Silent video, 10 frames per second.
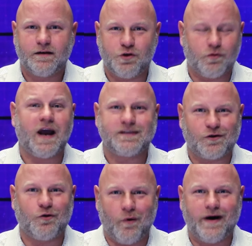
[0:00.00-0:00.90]
You guys
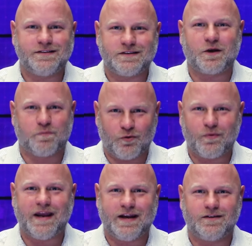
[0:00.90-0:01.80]
are the ones that are
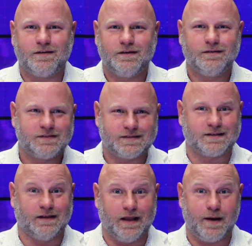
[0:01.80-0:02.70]
parading
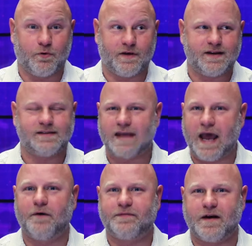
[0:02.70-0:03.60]
celebrities
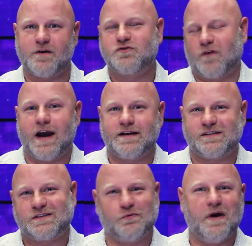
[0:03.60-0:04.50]
out there trying
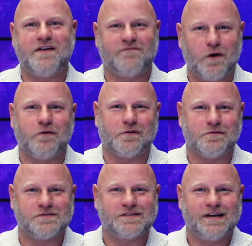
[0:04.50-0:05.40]
to sway
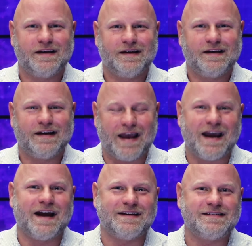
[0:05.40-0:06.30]
voters.
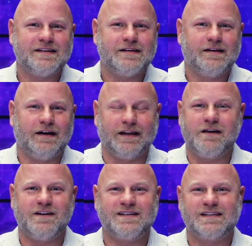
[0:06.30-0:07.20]
And
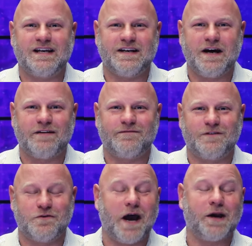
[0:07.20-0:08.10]
hilariously
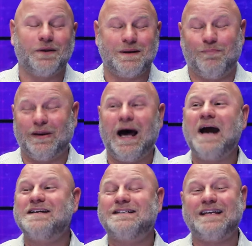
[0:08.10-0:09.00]
enough, you're not only
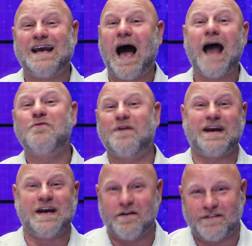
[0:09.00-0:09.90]
blind to the
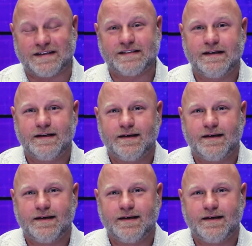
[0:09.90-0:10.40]
irony of it,